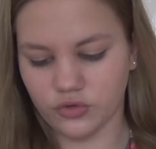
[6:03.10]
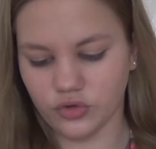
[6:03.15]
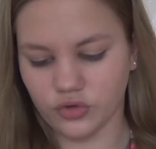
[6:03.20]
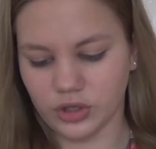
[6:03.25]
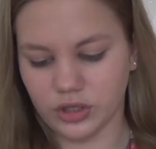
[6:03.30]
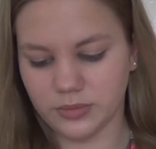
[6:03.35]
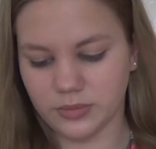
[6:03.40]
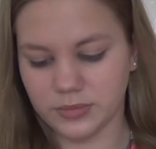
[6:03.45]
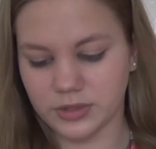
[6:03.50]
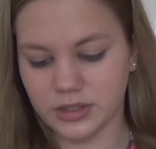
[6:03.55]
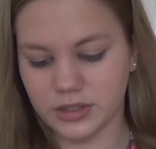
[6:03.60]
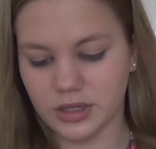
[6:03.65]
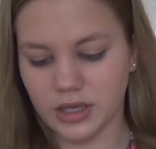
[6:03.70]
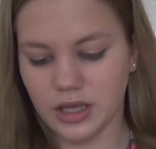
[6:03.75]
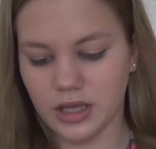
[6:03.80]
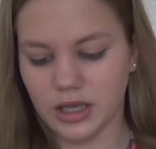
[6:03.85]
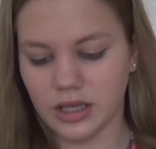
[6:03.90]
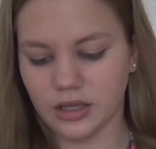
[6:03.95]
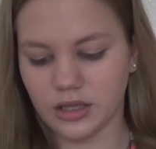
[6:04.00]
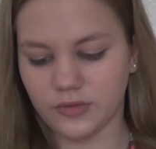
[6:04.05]
dreams?
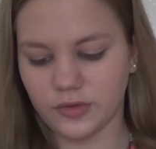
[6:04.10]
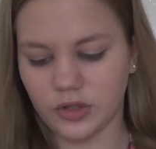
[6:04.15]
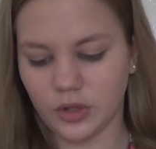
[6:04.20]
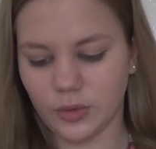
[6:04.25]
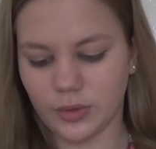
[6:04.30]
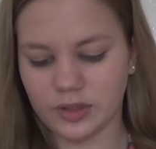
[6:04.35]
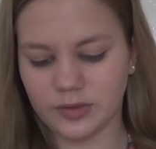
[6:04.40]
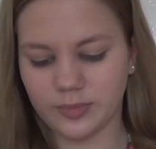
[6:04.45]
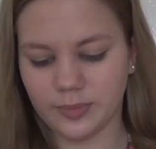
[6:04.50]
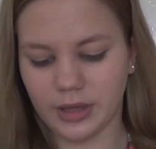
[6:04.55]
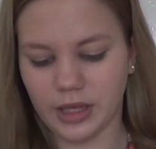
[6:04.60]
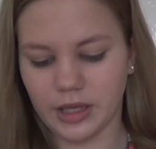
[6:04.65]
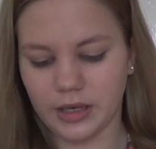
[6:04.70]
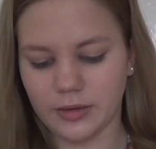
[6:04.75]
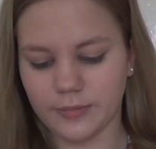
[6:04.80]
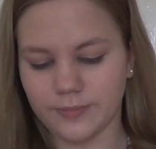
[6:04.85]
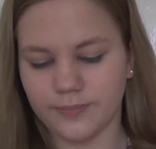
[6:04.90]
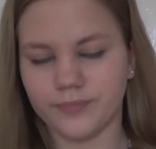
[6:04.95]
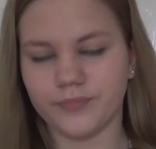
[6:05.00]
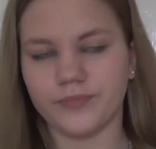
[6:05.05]
If so,
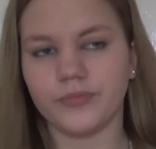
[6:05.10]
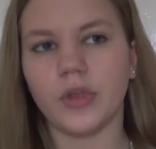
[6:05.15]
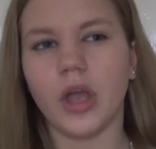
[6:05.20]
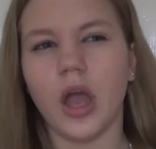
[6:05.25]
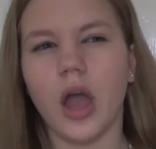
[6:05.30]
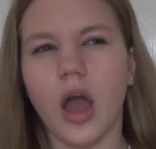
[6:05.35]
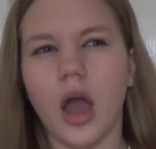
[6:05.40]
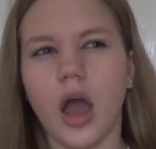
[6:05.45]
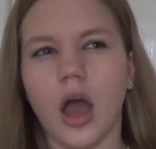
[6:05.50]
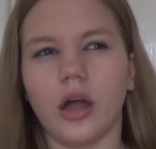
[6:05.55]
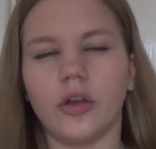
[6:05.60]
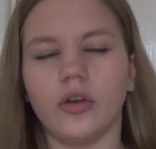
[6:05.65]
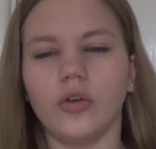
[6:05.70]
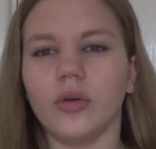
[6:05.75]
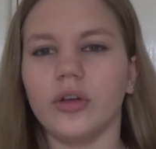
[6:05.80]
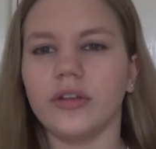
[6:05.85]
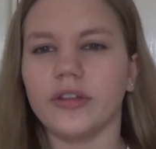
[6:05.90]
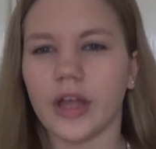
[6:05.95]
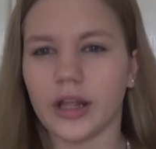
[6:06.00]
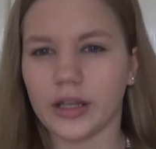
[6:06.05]
explain.
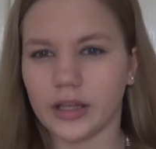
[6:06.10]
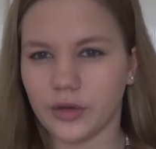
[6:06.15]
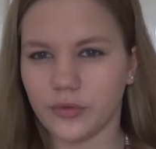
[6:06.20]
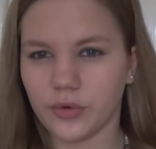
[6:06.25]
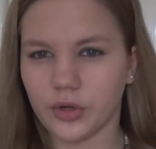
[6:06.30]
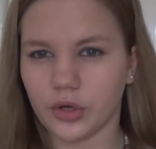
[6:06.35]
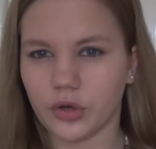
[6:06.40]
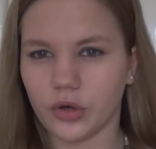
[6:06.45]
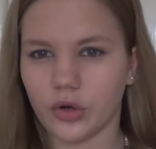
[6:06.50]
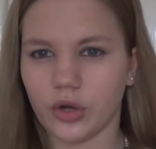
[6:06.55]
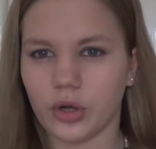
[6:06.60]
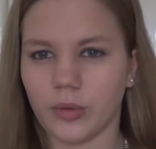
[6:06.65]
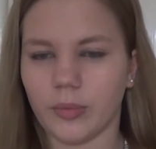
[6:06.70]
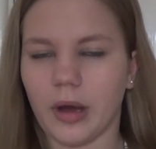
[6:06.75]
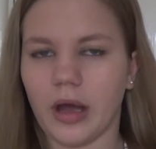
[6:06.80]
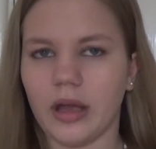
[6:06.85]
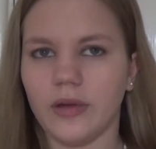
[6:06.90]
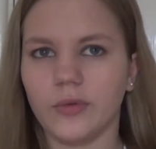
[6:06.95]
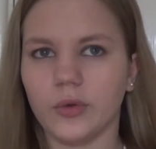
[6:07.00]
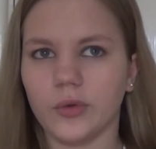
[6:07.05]
Not exactly reoccurring, but
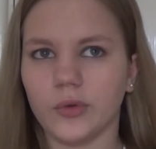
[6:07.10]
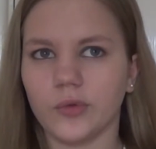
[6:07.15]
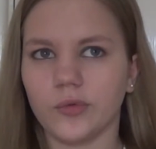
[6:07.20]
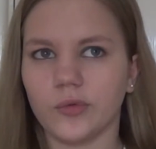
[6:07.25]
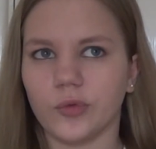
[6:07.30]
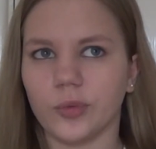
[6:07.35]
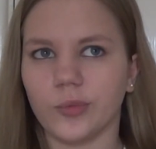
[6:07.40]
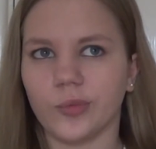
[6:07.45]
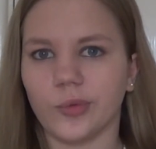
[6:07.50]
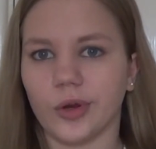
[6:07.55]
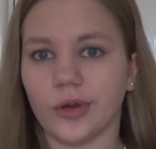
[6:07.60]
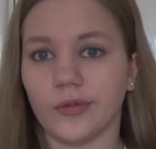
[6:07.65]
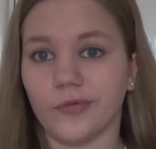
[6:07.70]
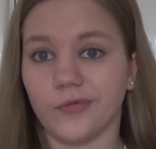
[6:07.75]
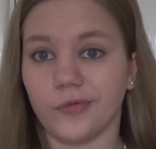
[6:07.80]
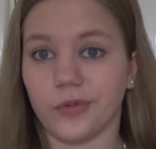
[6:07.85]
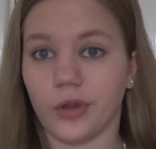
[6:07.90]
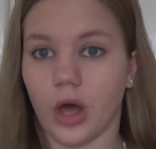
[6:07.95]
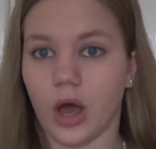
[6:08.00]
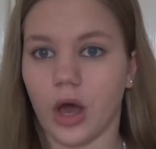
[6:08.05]
I have lots of dreams where I can
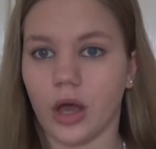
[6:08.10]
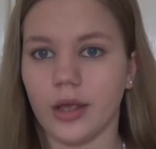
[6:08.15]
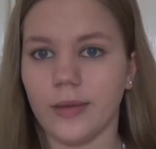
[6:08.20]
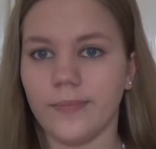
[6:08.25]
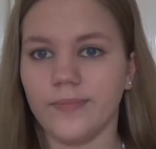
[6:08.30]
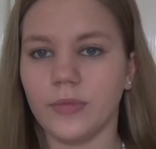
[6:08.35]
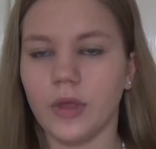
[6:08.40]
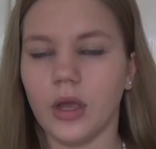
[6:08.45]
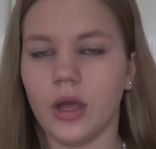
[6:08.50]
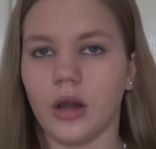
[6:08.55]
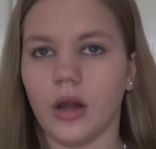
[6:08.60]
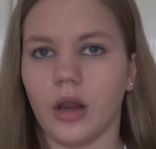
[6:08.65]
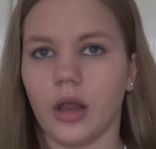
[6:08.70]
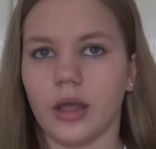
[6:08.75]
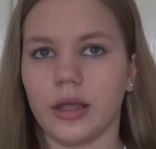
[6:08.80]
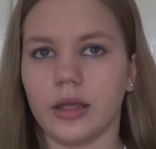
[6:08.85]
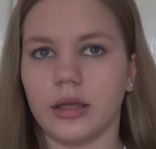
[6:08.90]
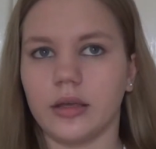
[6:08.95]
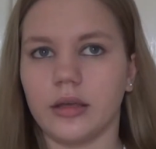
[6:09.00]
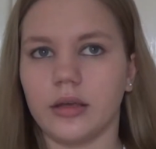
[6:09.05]
fly.
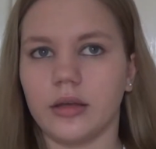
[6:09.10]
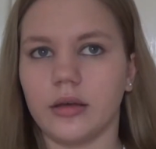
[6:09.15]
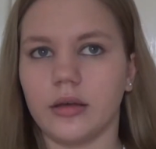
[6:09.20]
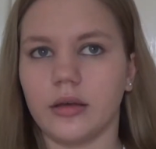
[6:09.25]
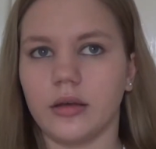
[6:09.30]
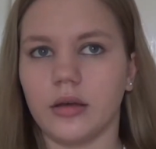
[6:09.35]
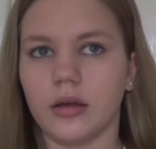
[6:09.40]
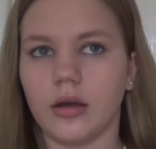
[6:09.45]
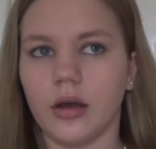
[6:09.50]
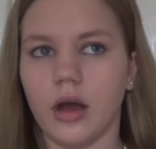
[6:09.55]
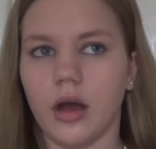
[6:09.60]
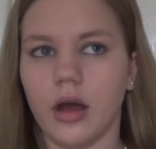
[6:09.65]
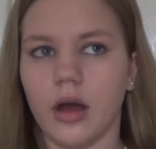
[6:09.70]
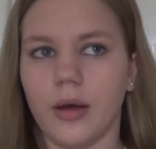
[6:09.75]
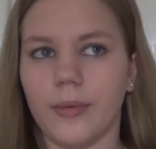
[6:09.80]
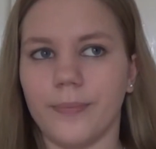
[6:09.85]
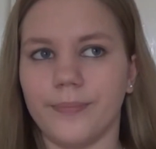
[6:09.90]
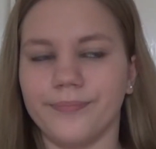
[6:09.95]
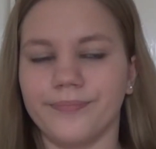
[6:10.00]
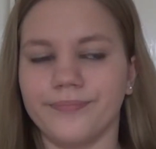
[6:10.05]
Like,
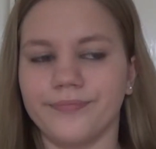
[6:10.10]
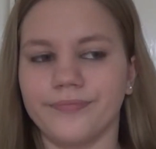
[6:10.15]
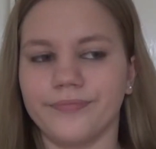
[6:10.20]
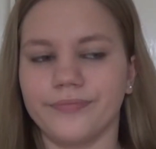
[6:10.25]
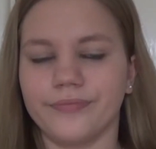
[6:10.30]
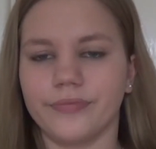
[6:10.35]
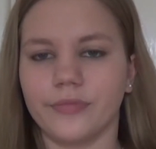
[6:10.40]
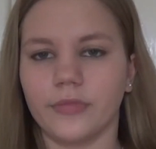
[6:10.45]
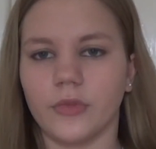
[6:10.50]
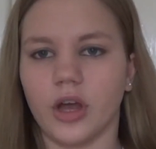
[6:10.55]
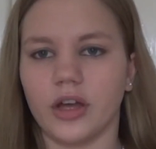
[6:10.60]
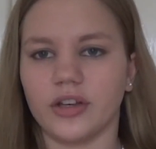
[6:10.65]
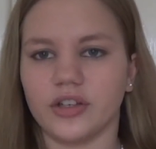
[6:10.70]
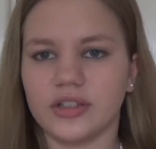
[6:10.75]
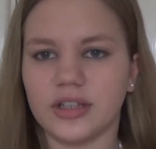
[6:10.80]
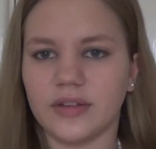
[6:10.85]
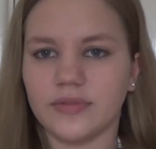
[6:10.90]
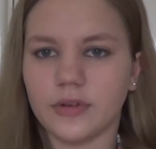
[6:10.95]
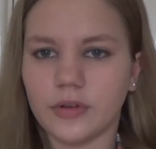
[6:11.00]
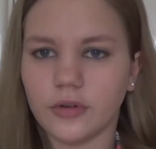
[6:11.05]
I just
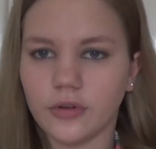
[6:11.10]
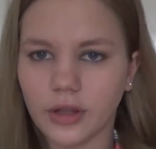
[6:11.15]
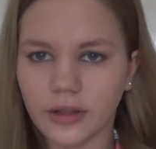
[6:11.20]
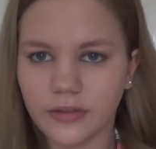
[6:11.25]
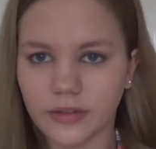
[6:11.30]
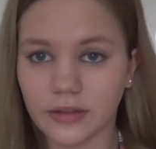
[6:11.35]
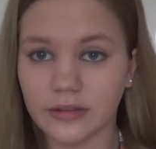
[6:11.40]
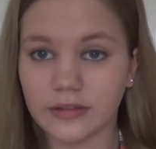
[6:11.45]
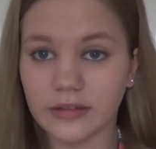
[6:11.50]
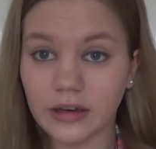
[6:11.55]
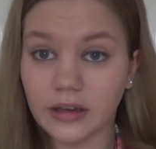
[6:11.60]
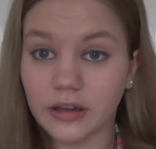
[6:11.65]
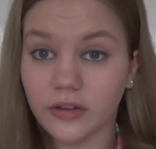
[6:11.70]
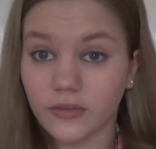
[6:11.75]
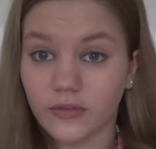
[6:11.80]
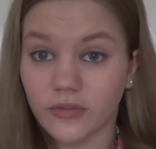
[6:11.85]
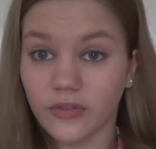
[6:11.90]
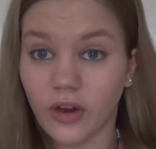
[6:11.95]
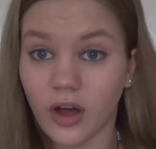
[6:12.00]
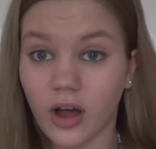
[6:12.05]
have to do like this and I
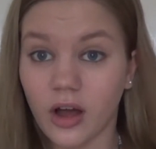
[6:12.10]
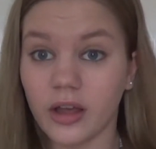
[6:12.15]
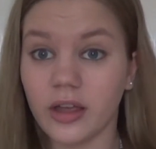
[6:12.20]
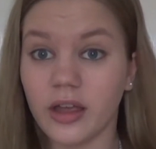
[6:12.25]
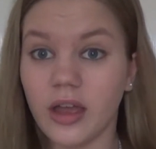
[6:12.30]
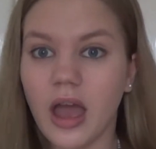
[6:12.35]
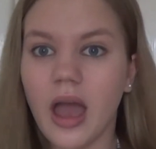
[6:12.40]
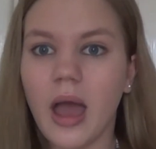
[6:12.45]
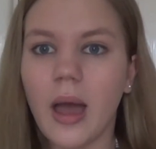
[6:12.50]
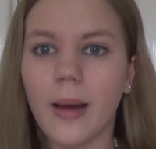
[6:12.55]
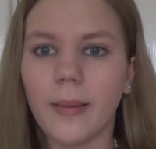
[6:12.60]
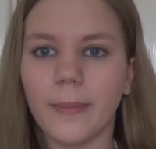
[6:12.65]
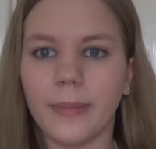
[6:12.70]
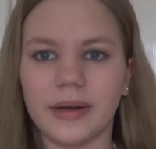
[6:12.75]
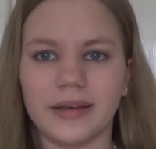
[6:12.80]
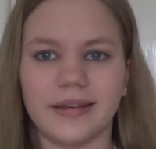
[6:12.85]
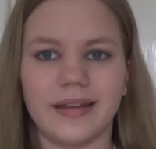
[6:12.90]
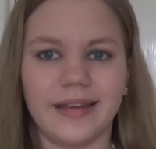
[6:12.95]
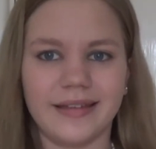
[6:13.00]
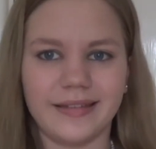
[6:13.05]
can fly, but
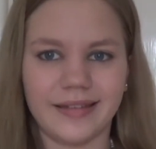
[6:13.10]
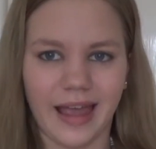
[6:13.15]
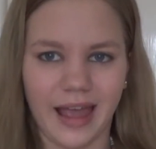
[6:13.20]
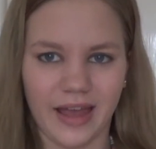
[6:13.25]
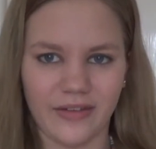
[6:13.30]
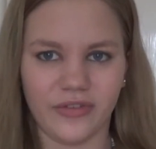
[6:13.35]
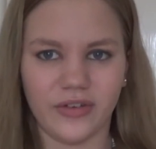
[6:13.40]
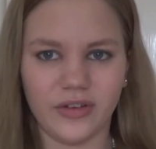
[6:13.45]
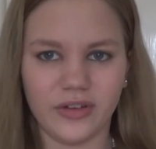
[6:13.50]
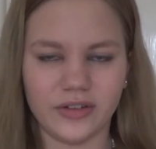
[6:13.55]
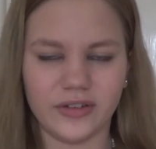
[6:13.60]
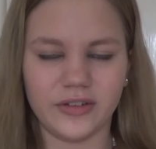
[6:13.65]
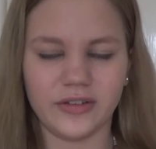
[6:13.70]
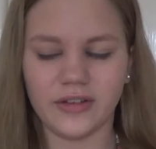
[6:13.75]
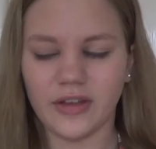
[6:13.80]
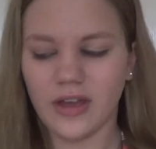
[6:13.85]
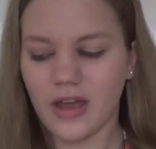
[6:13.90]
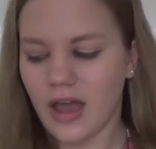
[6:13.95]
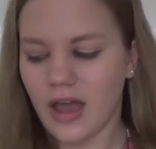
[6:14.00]
it takes effort.